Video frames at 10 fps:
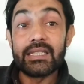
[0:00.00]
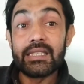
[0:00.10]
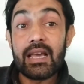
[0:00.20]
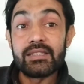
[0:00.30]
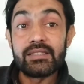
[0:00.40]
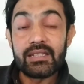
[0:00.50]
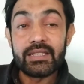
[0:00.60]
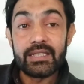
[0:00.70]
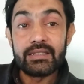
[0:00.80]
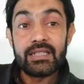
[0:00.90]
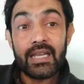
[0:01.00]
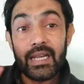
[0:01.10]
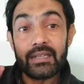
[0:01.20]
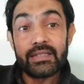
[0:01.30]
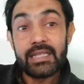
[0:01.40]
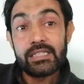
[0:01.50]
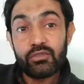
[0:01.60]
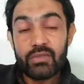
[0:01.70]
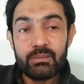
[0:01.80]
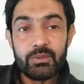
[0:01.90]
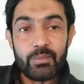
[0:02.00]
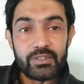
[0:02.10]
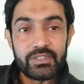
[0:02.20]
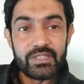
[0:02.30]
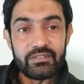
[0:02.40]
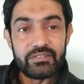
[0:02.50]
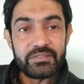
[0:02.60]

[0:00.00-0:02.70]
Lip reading: ELISA kit and test will be positive.